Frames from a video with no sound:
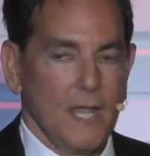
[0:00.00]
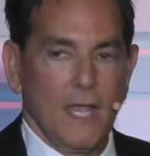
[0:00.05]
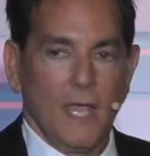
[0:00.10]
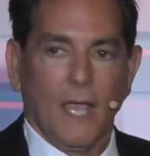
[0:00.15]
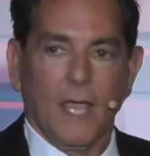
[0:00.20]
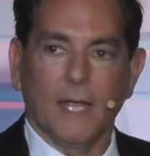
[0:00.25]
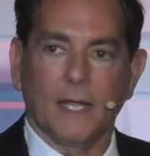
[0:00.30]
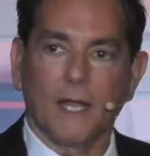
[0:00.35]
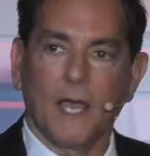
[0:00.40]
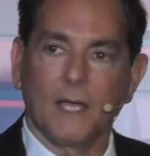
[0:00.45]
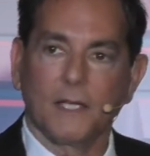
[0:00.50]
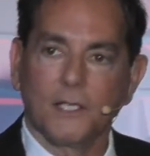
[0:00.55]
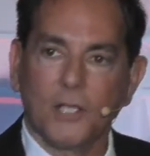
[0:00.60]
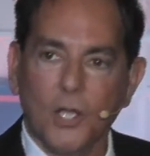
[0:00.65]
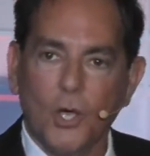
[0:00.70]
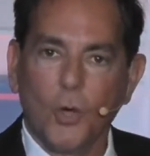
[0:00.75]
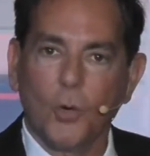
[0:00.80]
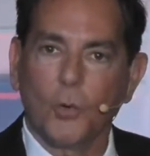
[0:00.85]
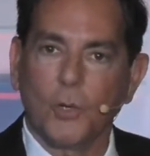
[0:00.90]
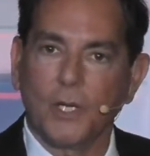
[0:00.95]
And I
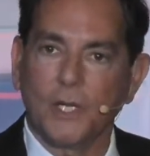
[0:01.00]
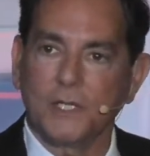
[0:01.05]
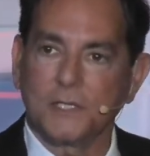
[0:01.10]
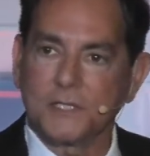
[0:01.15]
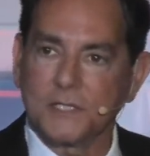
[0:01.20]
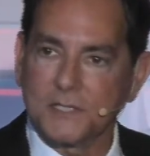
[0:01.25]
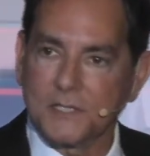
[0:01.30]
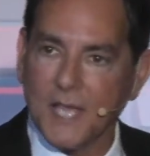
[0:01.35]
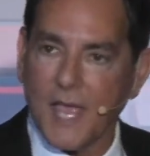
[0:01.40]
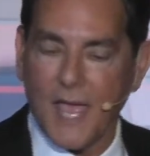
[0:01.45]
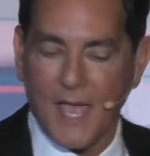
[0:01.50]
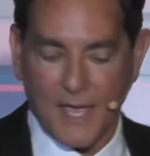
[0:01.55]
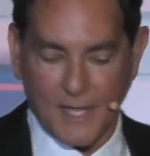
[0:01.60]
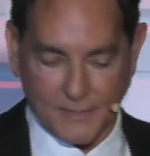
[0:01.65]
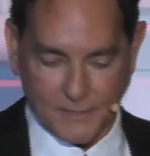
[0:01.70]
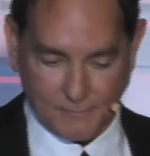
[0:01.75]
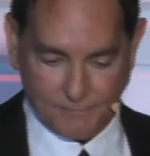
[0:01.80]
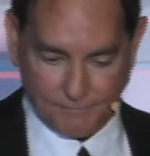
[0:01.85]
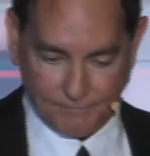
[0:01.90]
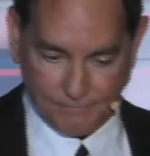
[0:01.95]
know it's sad
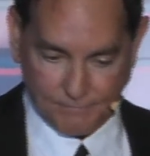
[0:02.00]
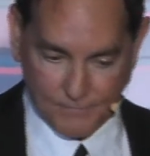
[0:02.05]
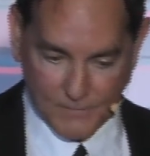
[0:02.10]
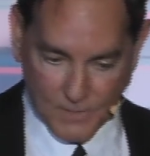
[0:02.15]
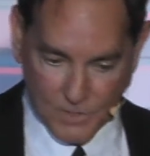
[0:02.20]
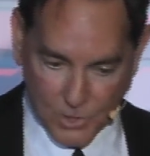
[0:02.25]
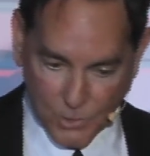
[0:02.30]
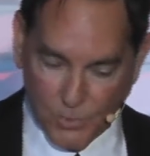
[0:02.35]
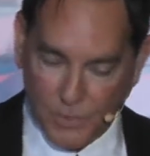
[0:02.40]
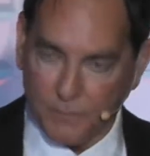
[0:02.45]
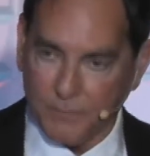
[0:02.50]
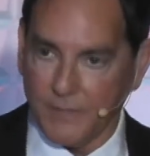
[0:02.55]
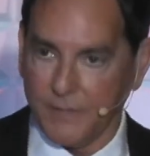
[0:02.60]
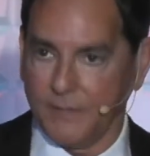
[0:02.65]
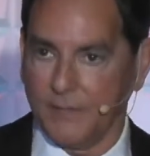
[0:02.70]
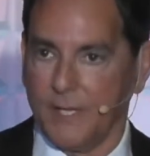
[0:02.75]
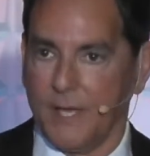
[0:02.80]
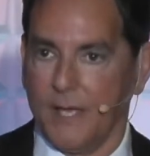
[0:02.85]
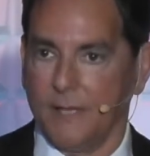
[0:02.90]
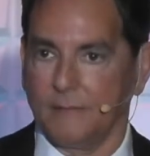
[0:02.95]
to admit
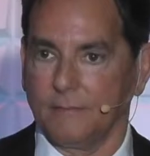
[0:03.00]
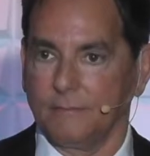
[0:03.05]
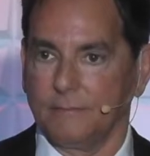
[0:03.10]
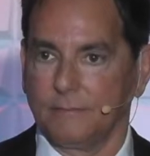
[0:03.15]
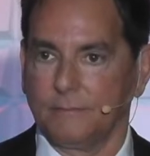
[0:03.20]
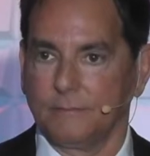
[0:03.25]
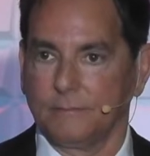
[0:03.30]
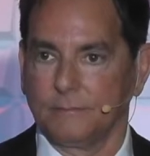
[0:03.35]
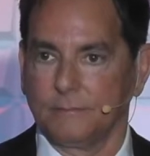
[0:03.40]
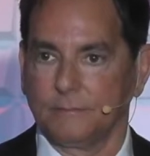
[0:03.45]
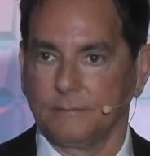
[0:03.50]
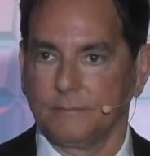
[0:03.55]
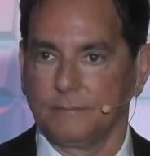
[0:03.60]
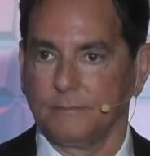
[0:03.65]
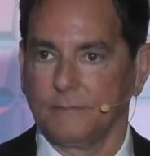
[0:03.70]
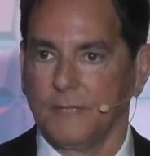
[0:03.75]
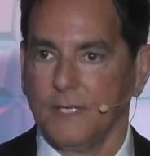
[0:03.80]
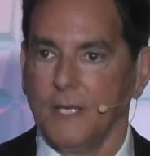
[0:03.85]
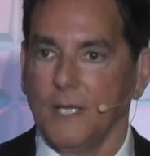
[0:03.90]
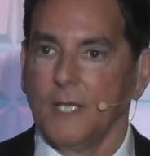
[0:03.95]
that.
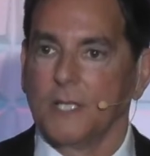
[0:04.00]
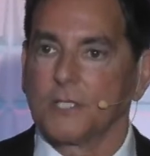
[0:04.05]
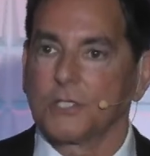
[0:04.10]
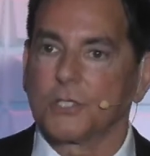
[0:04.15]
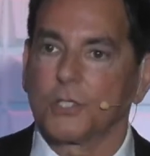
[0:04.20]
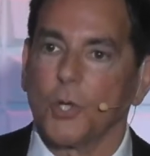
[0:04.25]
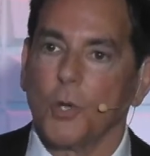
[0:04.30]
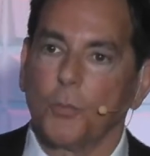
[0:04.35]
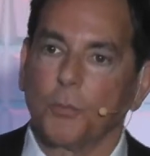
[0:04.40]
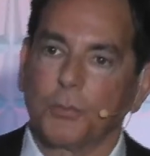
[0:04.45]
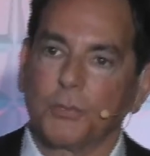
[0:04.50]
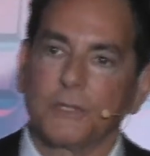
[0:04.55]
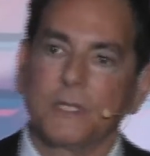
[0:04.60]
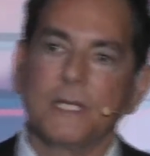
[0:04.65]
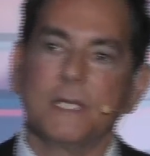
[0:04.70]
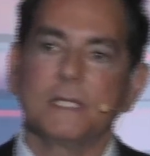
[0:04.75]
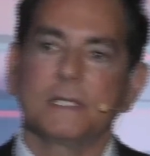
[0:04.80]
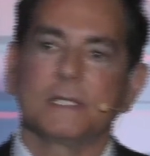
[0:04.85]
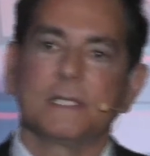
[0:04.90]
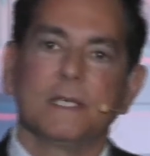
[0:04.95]
So
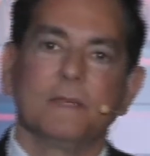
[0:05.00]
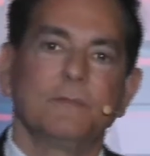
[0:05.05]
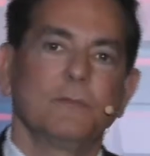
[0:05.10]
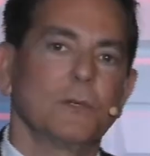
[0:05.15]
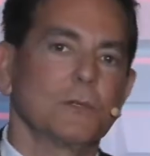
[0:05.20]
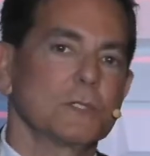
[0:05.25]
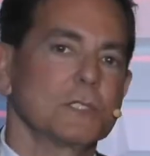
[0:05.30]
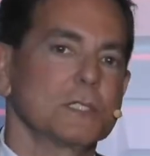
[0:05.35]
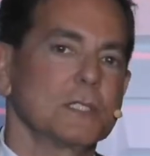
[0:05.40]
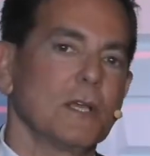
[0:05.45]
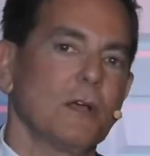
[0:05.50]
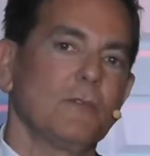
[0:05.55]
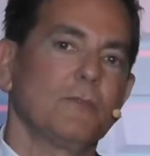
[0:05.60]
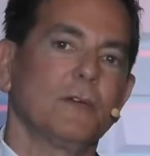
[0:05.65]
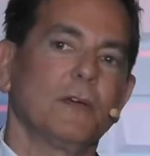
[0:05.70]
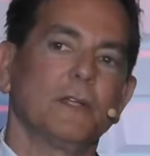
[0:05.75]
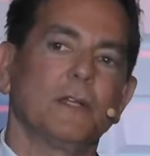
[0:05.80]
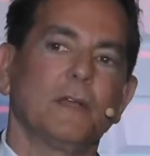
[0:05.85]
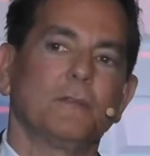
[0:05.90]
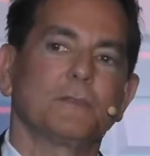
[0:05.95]
please give yourself
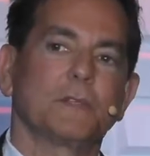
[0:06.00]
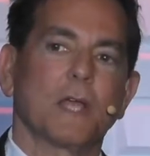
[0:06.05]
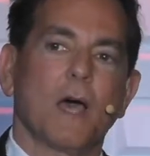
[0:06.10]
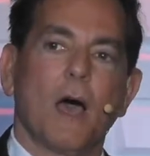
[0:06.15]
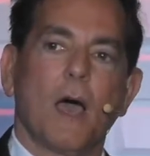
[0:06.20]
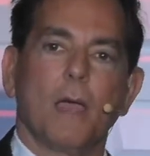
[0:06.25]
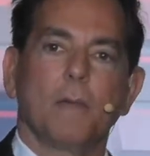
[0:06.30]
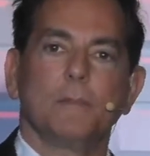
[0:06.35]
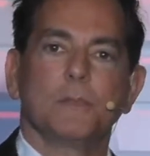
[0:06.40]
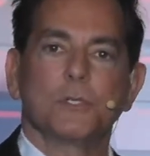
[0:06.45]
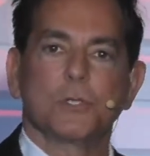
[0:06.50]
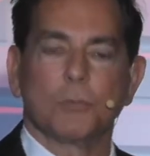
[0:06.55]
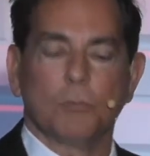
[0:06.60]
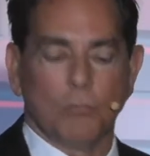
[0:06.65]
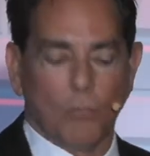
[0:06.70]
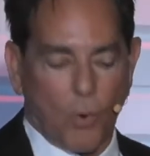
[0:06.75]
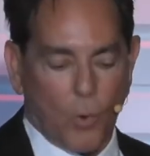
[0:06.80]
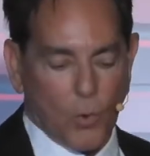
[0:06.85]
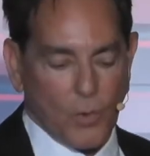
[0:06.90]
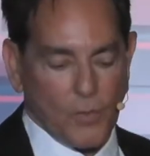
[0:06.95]
enough time to
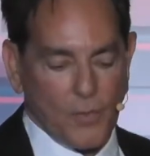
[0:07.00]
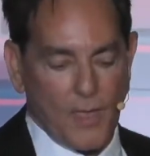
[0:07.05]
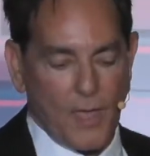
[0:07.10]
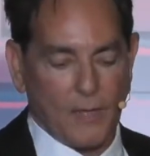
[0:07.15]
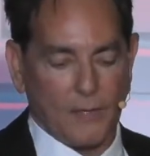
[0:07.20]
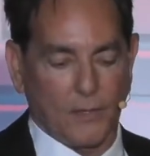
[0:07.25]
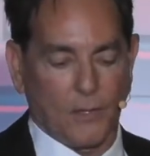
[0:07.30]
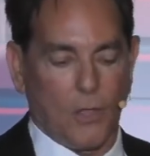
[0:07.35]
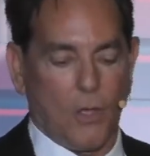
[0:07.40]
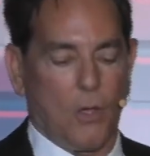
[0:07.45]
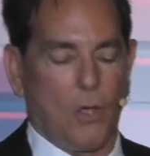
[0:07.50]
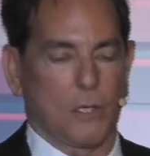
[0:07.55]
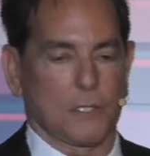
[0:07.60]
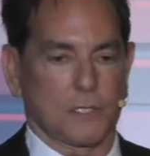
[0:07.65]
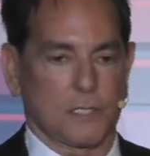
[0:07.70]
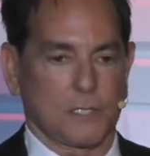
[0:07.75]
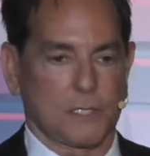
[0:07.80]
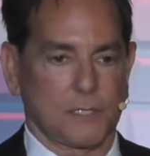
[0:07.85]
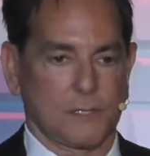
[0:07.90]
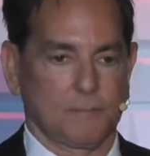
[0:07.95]
mourn that
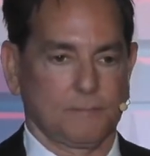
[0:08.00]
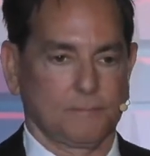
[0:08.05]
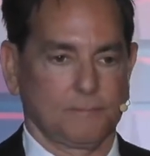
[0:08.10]
loss.